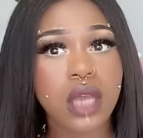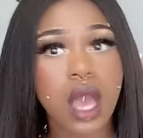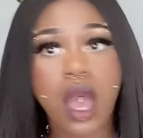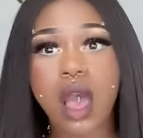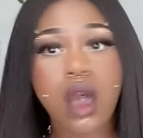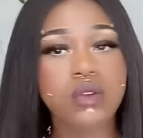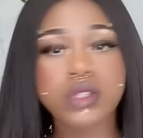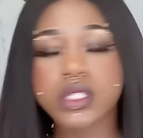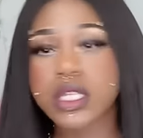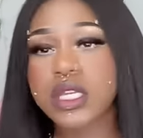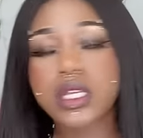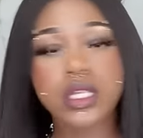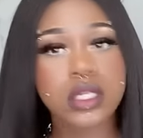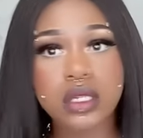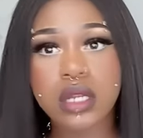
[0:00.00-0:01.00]
I don't
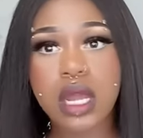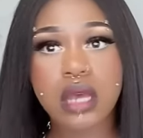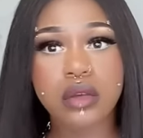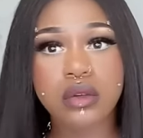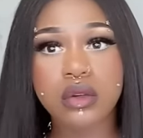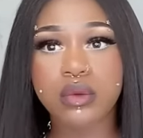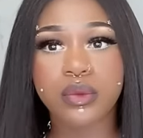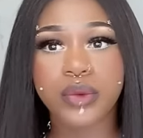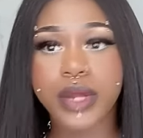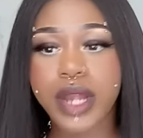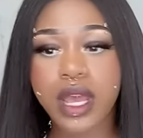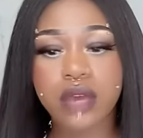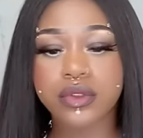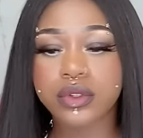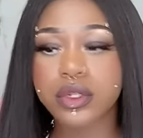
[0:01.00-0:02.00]
see, you know,
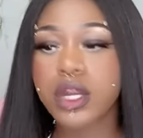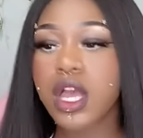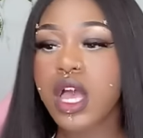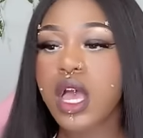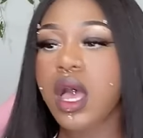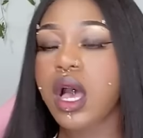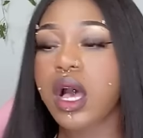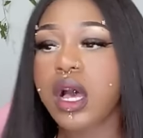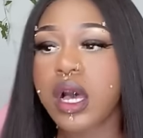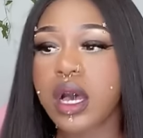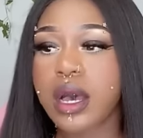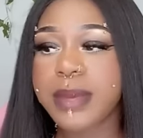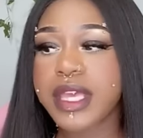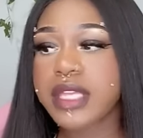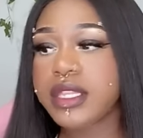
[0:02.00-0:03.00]
whatever.
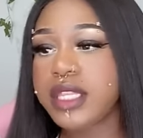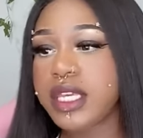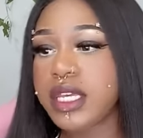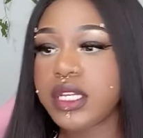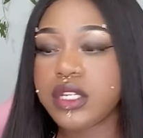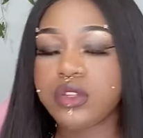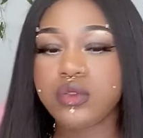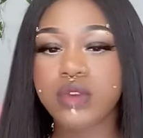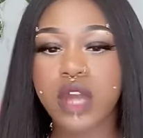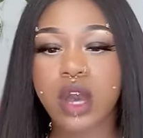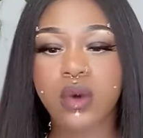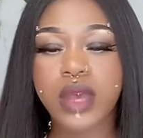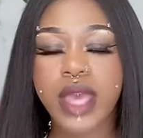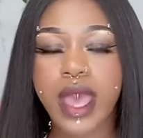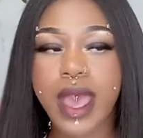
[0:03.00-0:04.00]
Um, and then you
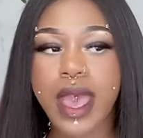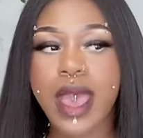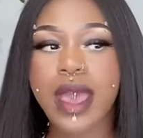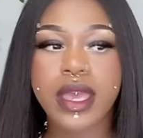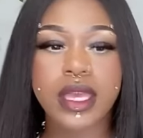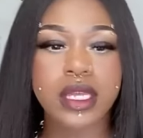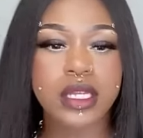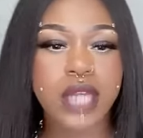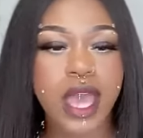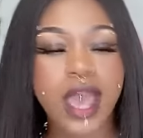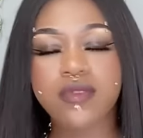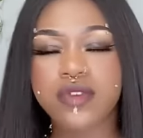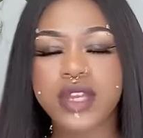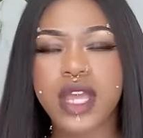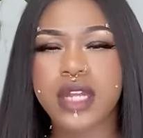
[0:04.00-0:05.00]
know, Kai and
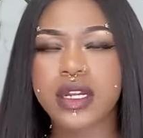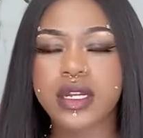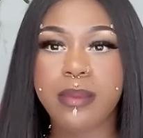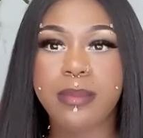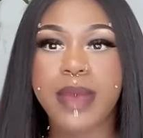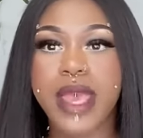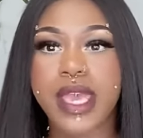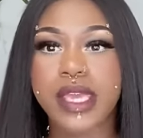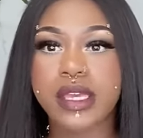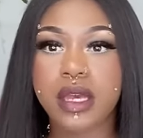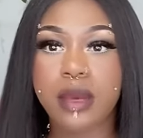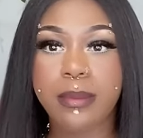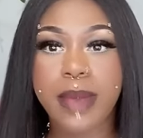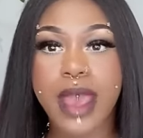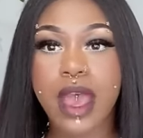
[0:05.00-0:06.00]
Ivory kind of debate
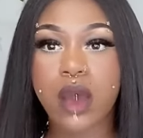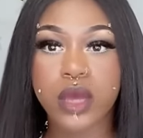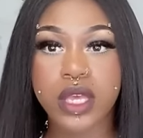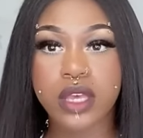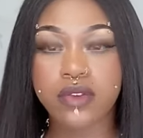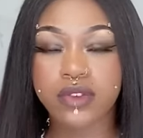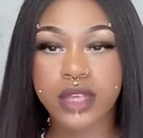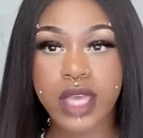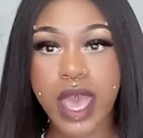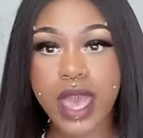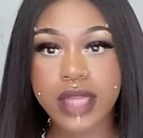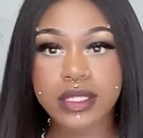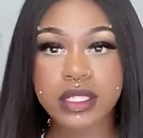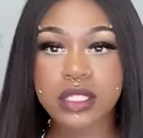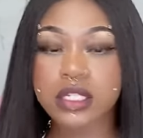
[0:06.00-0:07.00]
about if
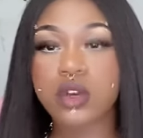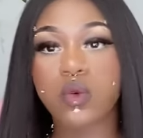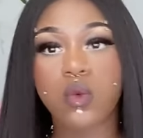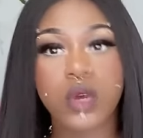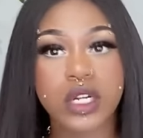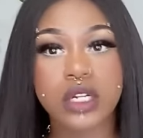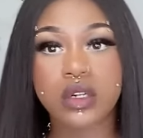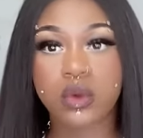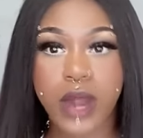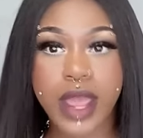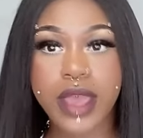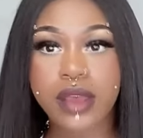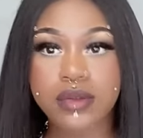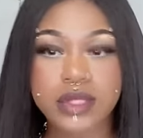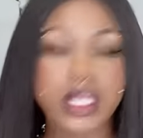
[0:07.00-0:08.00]
Kai took one of the
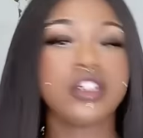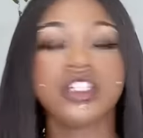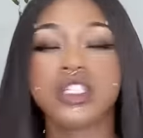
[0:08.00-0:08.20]
rounds, like